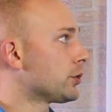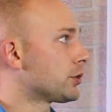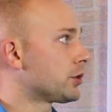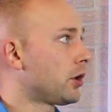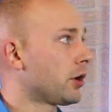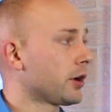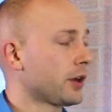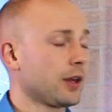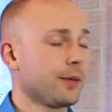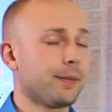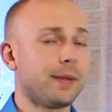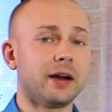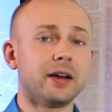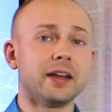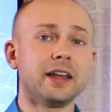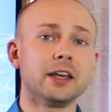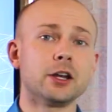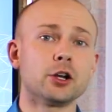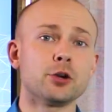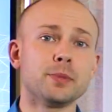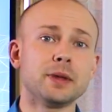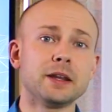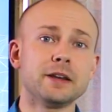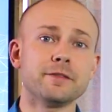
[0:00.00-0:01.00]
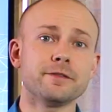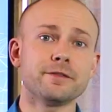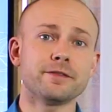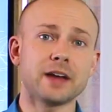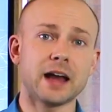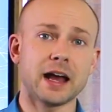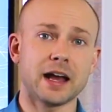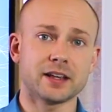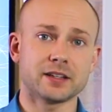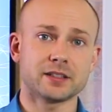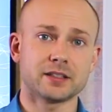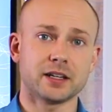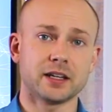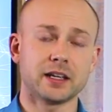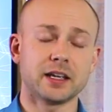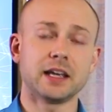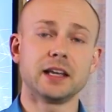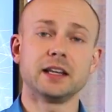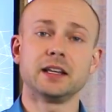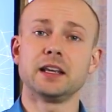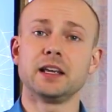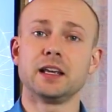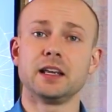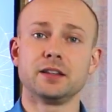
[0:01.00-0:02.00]
we're talking about intermittent
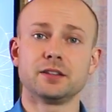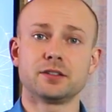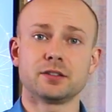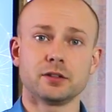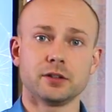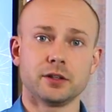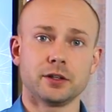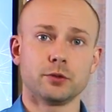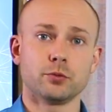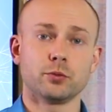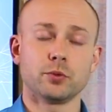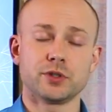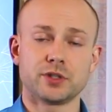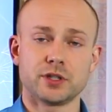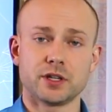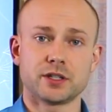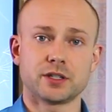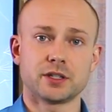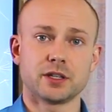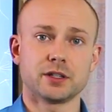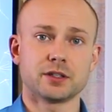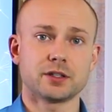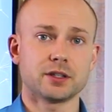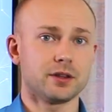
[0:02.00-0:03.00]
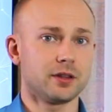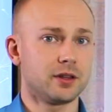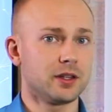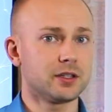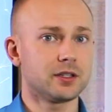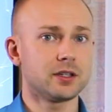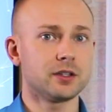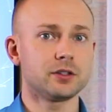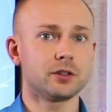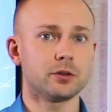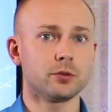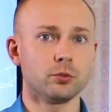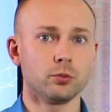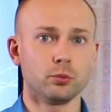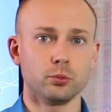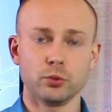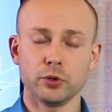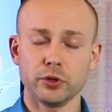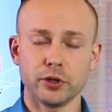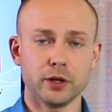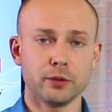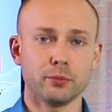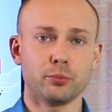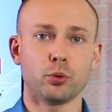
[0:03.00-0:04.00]
fasting and insulin resistance. This is a
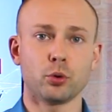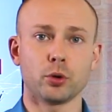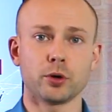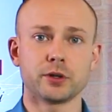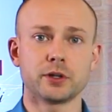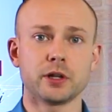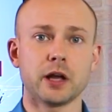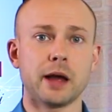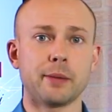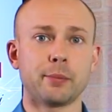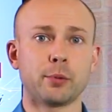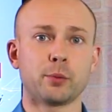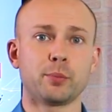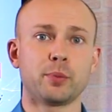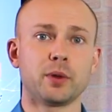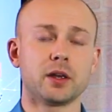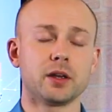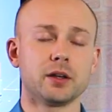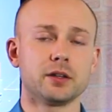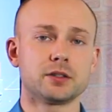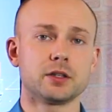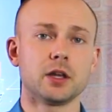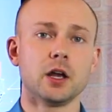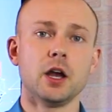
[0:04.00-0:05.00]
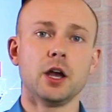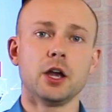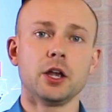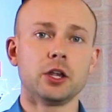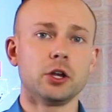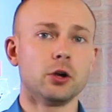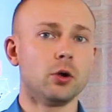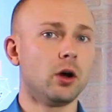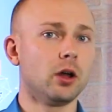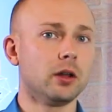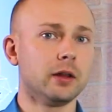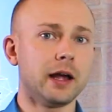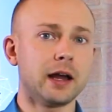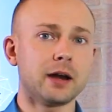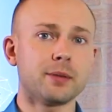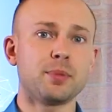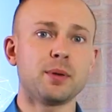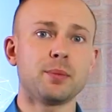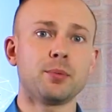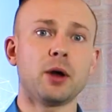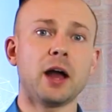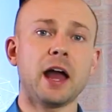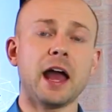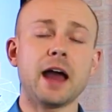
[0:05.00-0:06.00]
really important topic because, you know, a lot of
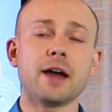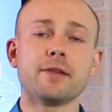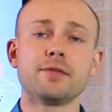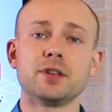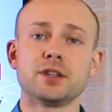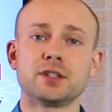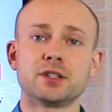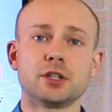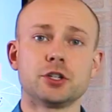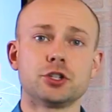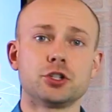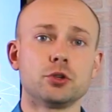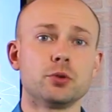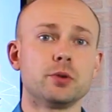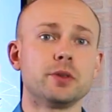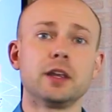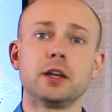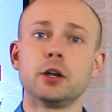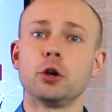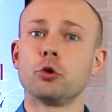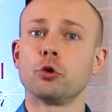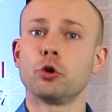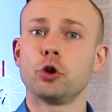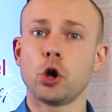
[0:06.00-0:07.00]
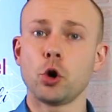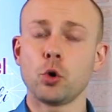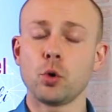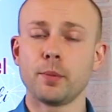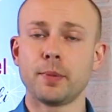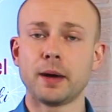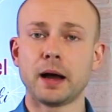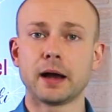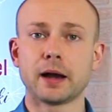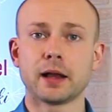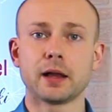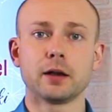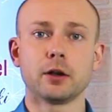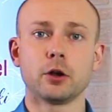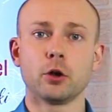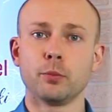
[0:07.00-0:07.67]
people have this issue and they don't know about it.